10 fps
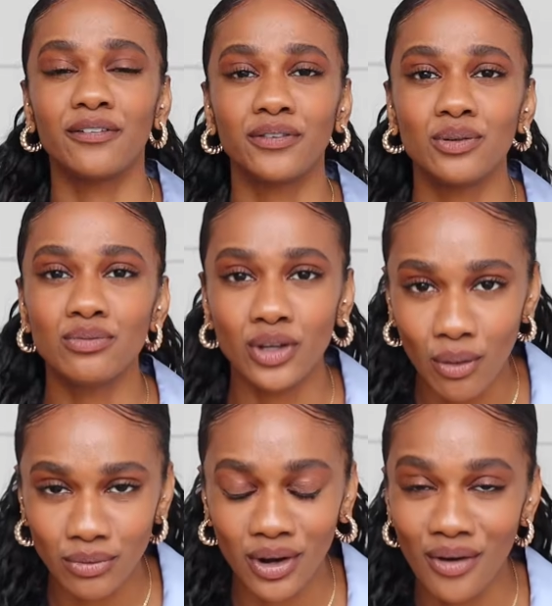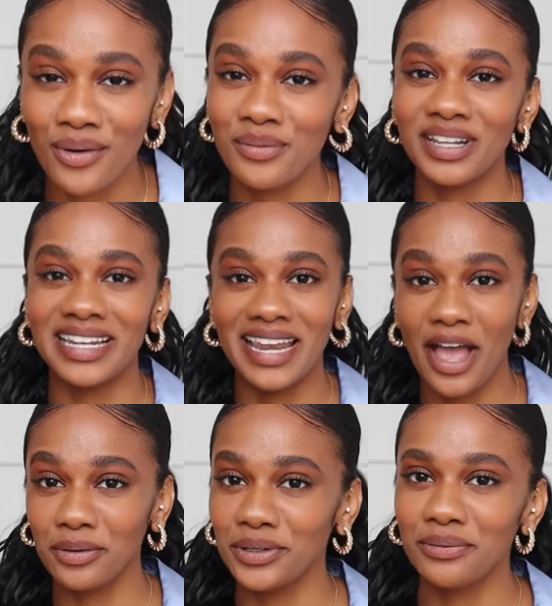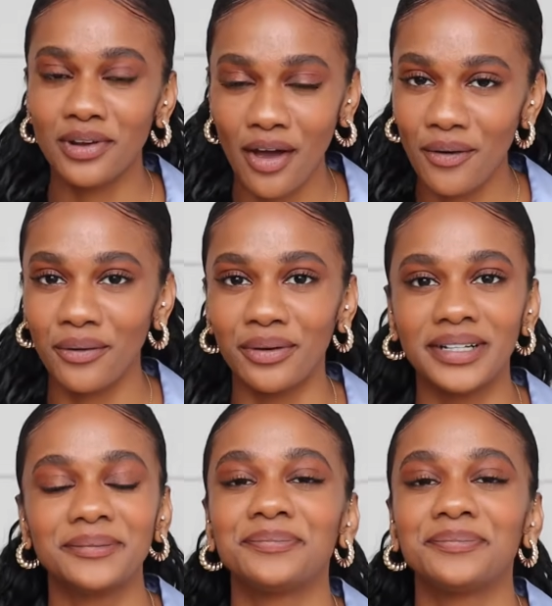If you don't know, now you know.